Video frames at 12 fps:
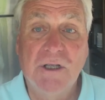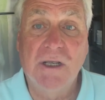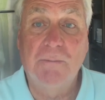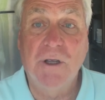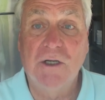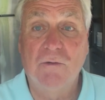
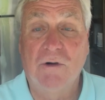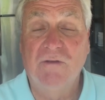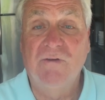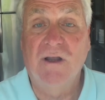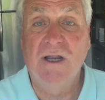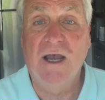get paid
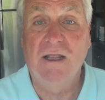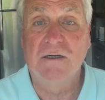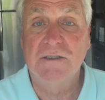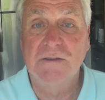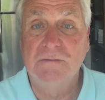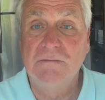
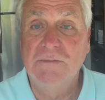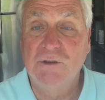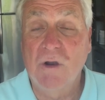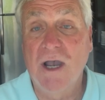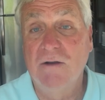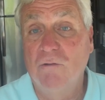$25. So
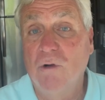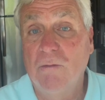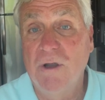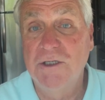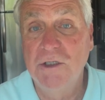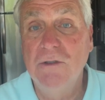I enrolled
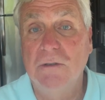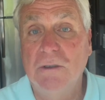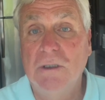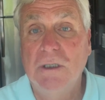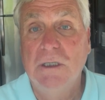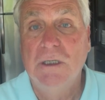my two.
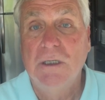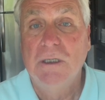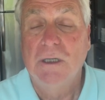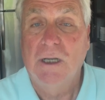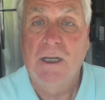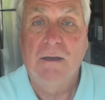
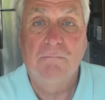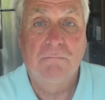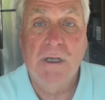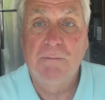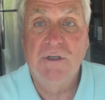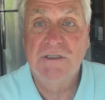
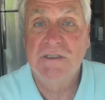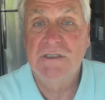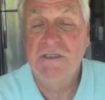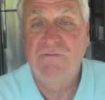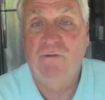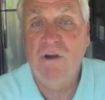My business
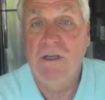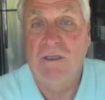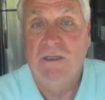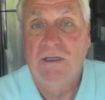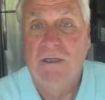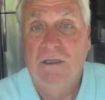is free.
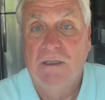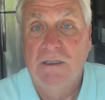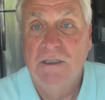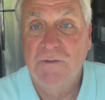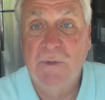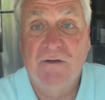
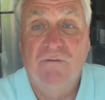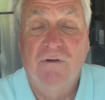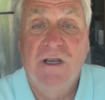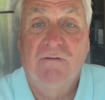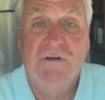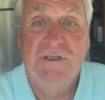It's been
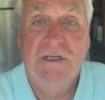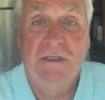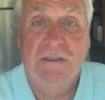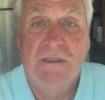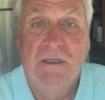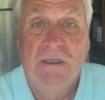free ever since.